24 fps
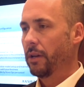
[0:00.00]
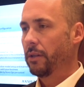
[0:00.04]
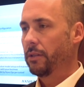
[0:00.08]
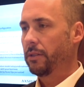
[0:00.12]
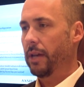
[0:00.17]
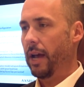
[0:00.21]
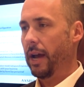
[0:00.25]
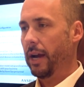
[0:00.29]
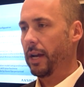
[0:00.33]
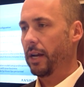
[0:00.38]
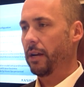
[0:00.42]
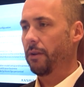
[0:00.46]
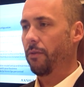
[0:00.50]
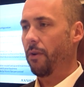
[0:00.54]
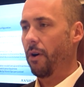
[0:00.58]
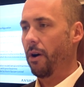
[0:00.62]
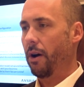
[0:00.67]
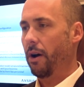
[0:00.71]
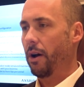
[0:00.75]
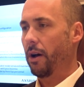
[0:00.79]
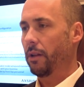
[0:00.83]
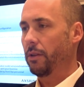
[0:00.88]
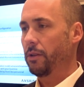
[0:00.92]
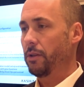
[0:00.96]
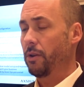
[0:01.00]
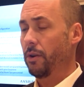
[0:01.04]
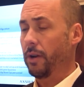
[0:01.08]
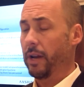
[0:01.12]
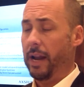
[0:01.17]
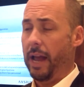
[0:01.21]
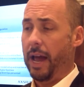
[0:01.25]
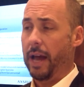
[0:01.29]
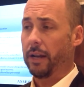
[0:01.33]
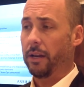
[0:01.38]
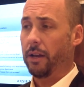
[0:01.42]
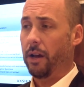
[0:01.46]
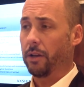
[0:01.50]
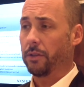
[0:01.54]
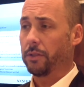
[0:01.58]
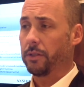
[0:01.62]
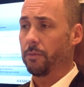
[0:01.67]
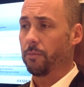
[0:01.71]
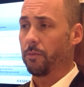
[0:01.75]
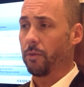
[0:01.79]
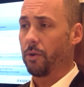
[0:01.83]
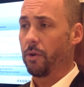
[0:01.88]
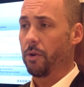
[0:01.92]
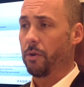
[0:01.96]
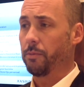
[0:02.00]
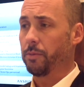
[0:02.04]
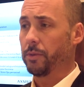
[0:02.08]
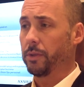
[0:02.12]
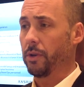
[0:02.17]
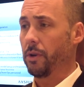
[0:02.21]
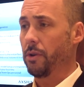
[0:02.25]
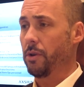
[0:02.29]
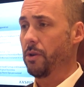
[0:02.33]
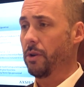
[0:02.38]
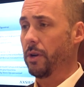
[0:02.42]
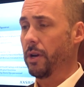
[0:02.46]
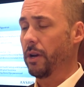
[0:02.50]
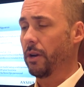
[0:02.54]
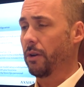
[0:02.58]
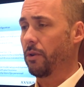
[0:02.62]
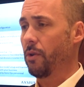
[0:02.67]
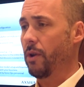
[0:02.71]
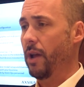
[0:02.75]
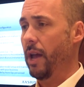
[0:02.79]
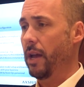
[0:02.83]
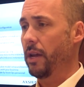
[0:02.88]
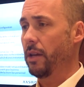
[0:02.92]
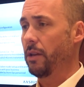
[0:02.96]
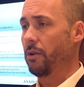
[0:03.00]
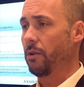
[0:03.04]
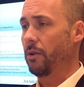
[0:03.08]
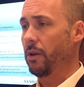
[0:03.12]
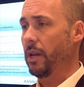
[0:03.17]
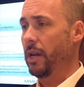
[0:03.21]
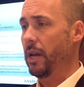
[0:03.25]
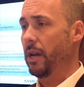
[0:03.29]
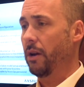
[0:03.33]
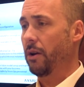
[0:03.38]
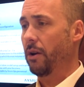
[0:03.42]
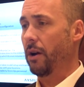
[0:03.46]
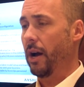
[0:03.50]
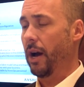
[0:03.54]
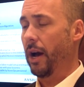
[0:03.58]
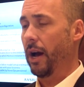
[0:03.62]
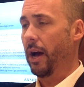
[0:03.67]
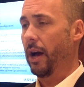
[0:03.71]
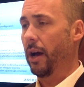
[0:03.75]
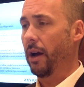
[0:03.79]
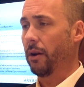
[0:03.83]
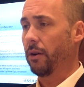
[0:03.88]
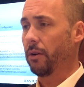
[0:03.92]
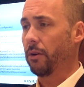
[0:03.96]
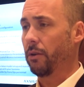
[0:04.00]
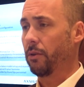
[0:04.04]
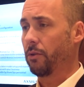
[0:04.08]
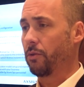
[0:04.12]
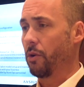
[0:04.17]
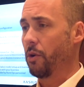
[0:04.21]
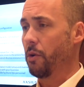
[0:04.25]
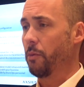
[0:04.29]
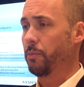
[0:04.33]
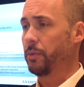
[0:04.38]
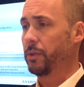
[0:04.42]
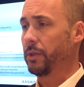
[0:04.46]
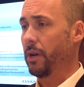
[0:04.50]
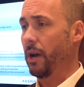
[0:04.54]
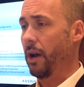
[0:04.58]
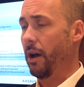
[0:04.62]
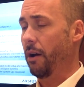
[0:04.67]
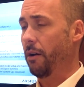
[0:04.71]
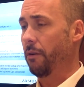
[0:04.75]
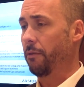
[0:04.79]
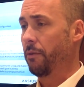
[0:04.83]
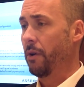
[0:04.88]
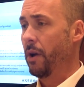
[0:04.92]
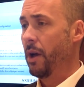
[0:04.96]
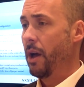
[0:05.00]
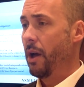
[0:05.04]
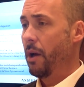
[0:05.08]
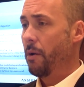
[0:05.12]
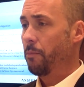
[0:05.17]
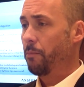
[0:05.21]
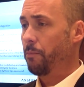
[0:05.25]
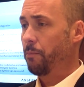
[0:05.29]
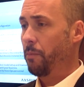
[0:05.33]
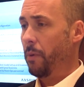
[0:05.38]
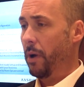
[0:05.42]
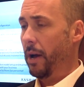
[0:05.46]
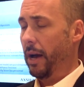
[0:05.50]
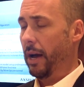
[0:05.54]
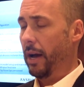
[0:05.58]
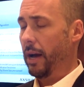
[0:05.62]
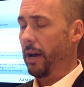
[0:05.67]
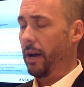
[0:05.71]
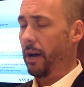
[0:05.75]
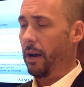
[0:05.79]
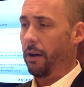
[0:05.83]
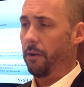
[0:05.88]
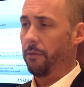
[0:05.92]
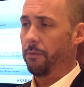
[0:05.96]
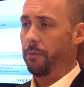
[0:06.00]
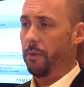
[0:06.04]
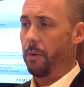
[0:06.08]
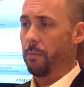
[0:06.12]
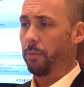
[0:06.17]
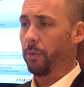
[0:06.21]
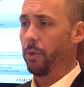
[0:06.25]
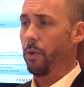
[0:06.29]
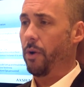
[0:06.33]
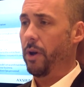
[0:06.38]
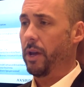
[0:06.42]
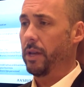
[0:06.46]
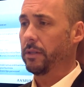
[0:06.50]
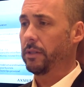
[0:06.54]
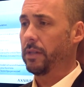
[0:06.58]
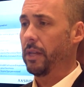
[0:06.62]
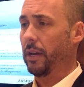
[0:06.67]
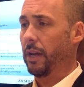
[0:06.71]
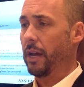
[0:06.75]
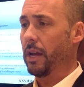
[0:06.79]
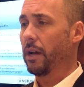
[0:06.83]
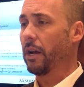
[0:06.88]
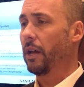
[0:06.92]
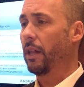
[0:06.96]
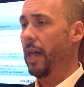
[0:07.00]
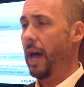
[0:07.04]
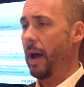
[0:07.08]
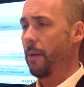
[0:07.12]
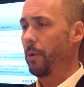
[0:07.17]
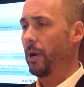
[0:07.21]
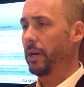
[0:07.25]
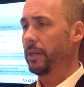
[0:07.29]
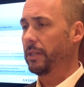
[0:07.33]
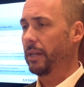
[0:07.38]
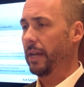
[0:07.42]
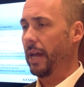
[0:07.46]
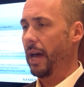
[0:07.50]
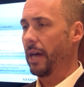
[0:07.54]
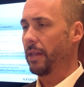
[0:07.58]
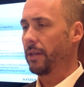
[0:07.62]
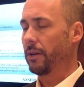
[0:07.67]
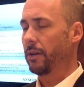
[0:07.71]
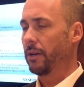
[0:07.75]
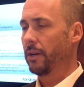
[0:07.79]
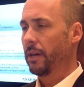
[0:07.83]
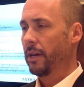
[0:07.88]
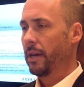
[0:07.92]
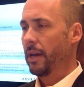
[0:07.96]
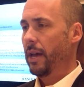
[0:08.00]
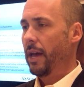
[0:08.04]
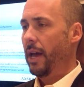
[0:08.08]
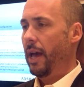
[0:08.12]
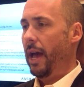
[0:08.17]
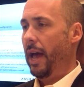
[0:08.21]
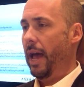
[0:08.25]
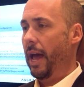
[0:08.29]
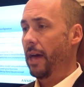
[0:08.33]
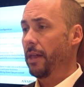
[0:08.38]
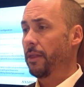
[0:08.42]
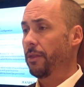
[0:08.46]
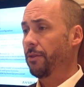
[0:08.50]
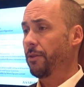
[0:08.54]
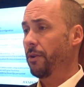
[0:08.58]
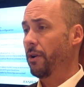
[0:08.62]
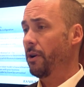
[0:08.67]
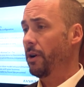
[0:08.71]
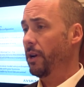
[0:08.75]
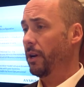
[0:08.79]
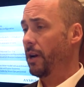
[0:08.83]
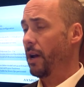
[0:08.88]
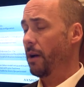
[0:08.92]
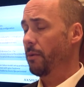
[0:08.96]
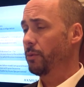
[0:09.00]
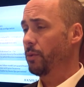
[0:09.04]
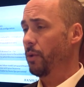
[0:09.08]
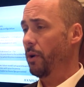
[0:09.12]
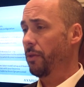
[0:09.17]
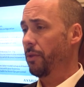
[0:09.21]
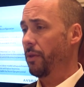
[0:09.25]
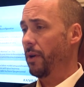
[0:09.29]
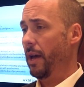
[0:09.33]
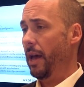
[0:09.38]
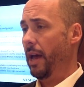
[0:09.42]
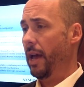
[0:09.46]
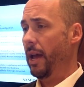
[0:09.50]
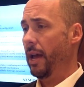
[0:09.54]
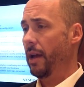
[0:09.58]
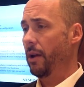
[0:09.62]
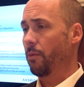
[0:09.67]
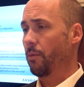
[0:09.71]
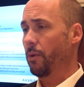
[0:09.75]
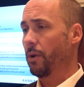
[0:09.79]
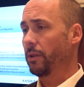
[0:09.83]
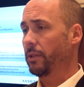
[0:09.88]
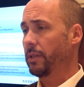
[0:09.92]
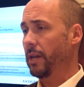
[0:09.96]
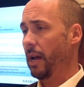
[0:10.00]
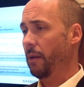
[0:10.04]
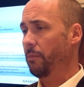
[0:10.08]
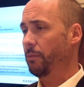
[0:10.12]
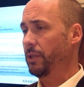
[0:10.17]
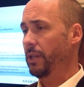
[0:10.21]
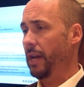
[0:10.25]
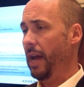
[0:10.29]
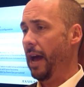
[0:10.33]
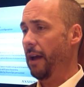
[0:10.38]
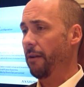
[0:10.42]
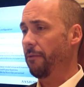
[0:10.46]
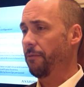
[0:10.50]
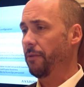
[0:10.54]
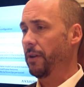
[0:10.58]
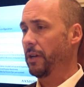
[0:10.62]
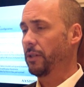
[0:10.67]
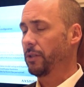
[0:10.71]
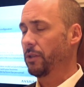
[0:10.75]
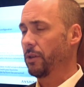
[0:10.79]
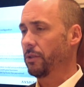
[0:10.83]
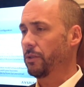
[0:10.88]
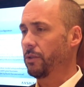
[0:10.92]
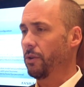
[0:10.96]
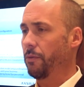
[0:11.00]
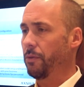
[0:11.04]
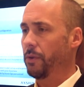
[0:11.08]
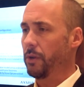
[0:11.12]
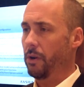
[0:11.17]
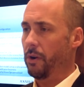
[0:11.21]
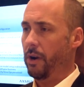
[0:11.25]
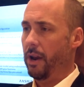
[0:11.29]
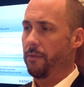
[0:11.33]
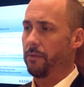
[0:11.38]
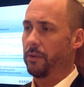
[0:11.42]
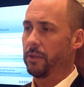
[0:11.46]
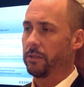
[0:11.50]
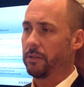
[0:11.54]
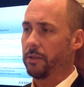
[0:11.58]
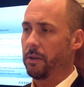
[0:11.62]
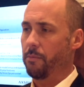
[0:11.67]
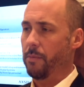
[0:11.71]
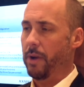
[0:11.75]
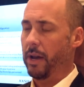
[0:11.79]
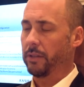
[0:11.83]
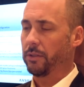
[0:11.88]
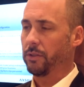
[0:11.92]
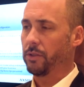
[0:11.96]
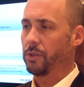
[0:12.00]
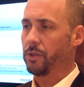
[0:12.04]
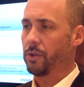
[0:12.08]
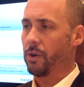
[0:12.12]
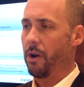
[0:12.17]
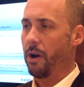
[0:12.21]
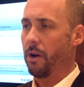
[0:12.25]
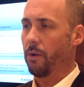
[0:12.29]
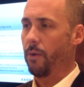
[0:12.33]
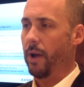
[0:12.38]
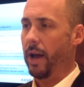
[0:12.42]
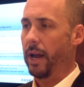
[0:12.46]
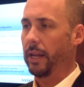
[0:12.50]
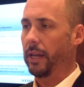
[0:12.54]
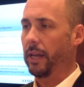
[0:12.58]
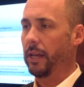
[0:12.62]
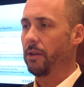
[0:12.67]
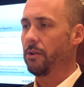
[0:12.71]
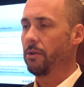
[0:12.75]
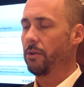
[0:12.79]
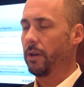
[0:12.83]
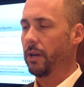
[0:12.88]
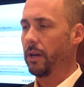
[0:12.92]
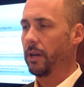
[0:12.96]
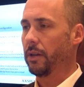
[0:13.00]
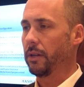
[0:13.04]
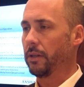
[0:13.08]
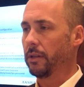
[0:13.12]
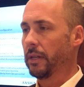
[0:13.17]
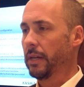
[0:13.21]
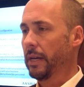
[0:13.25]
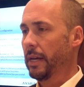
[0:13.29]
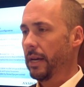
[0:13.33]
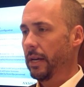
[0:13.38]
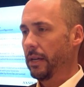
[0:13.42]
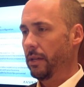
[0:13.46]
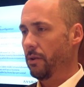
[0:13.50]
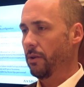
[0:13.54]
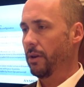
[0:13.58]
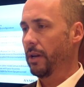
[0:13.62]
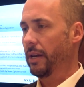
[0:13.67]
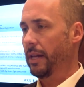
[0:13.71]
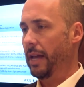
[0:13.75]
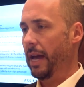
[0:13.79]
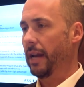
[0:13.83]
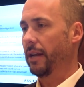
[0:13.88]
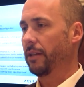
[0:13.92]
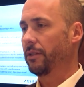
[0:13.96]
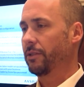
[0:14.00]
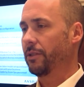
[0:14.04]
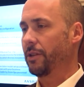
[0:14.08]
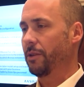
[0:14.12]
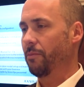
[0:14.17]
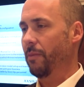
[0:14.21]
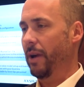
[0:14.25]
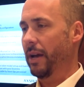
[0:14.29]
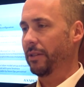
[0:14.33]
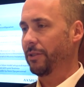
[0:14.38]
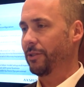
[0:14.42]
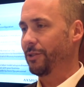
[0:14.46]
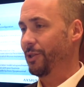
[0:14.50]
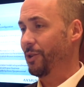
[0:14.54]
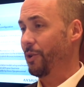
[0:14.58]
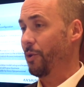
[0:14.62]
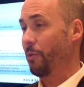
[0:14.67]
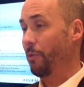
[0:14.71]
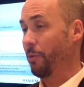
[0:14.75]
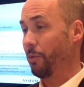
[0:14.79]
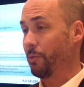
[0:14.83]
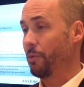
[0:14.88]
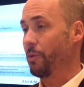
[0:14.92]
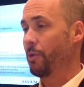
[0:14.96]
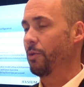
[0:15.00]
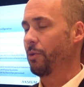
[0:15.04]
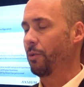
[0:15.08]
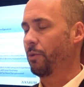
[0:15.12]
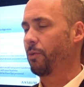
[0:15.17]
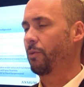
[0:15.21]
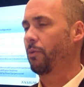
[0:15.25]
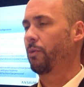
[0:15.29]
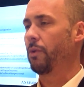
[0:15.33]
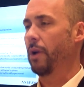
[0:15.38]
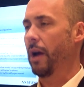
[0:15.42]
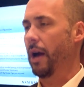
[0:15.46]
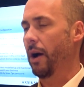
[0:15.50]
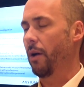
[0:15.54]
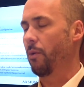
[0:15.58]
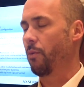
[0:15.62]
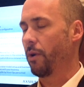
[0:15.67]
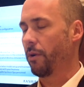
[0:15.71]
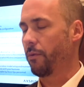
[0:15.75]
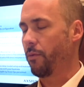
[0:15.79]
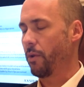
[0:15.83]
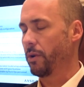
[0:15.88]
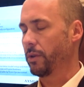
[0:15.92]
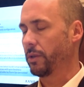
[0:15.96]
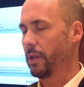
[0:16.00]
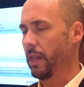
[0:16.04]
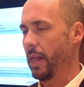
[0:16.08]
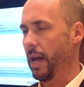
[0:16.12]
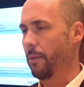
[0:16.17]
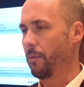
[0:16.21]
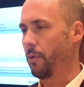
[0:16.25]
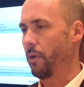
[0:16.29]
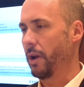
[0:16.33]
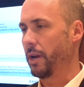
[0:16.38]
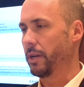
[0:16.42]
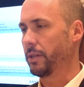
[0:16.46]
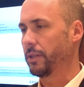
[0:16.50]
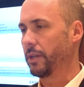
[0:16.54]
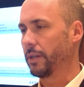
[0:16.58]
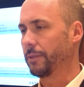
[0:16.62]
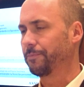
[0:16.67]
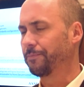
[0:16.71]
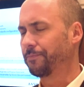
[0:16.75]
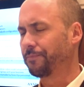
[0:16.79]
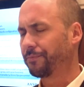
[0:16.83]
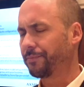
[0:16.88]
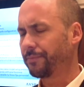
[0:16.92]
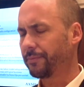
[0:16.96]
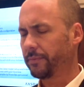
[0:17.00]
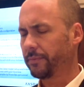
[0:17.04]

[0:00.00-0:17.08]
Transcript: Second of all, you can add custom groups, so you can create unique groups of employees that can collaborate together. And third, it comes with a real-time chat feature, so if you don't have Instant Messenger already, you can get Instant Messenger through workforce collaboration.